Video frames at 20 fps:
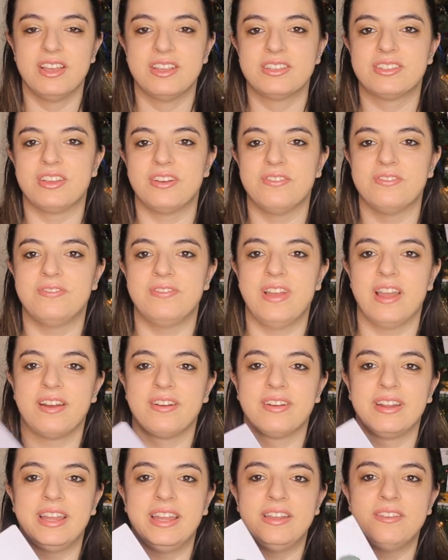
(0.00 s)
So
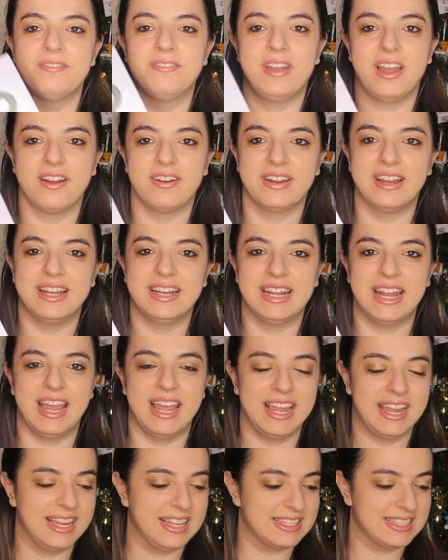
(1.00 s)
very, very
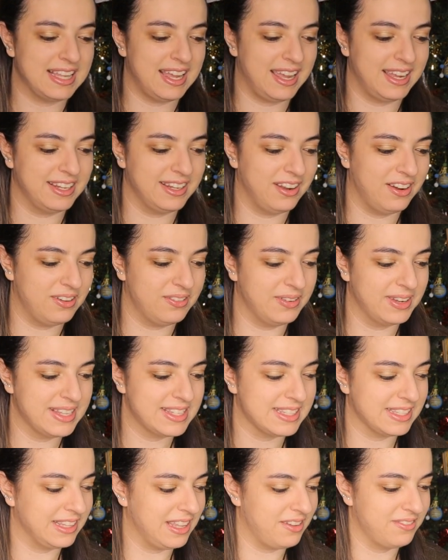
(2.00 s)
nice. I
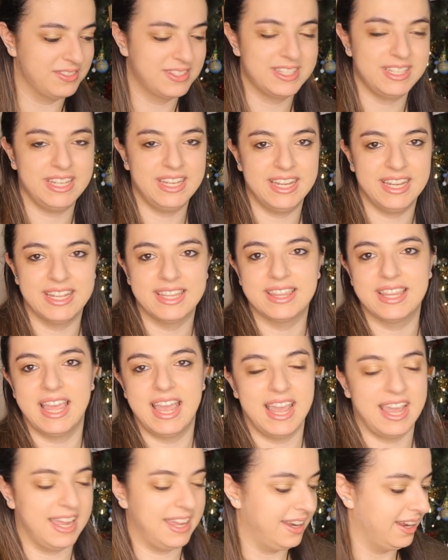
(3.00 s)
always love seeing
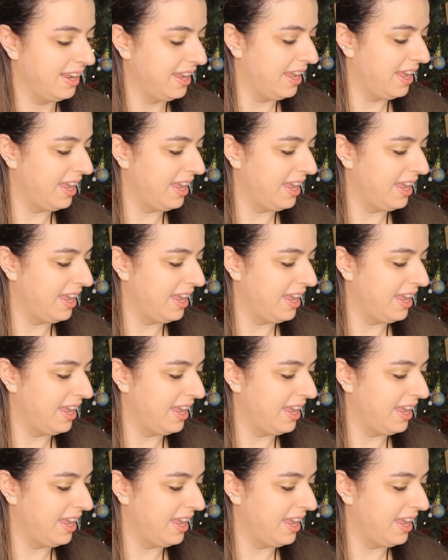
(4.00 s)
that.